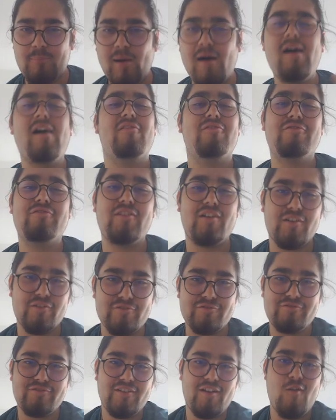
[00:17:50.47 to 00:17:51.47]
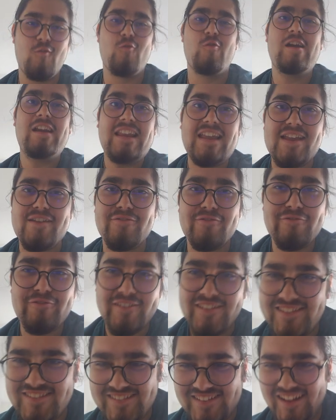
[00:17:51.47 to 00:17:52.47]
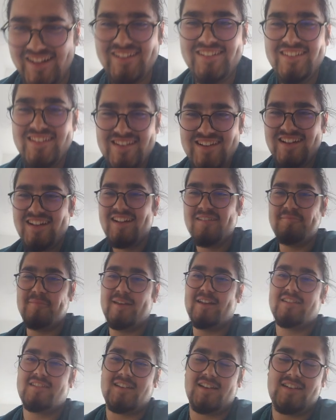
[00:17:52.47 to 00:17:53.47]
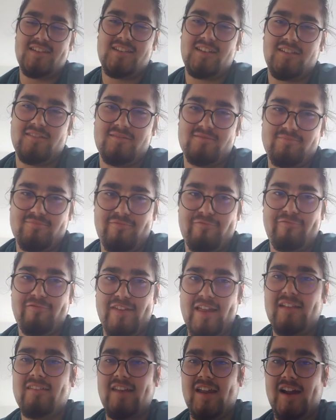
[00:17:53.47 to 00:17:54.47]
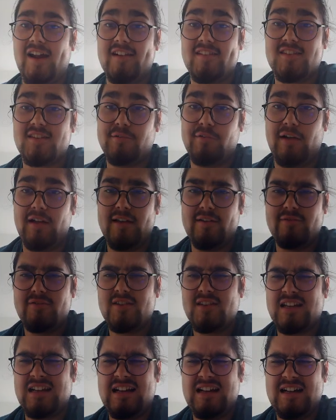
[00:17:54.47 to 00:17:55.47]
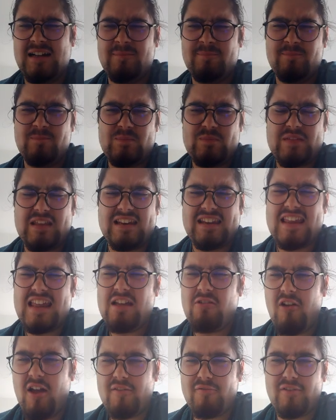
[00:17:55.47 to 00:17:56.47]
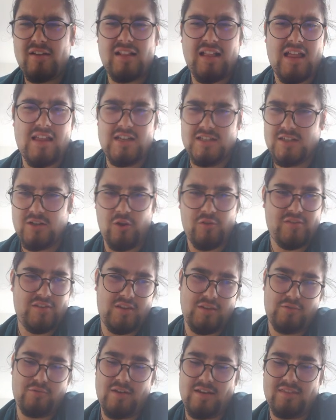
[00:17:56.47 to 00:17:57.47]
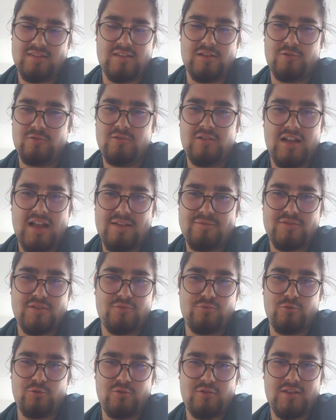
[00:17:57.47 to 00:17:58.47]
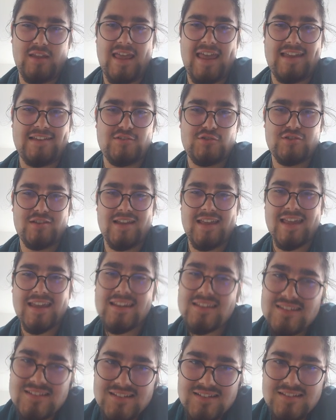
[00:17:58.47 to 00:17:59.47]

puff of relief because I felt like I'd survived. And here I felt I lost the thread though after rook h8.